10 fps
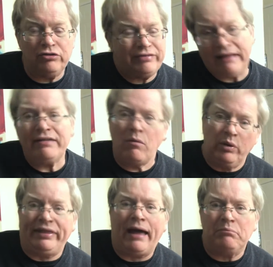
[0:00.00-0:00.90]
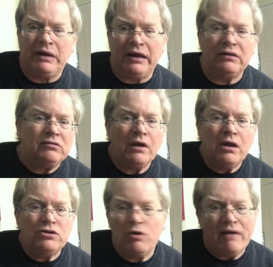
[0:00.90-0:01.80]
that's not what that means.
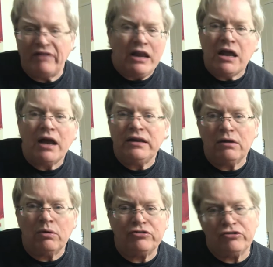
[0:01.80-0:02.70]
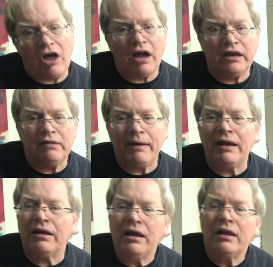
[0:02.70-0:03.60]
Do you have any idea what you're talking about?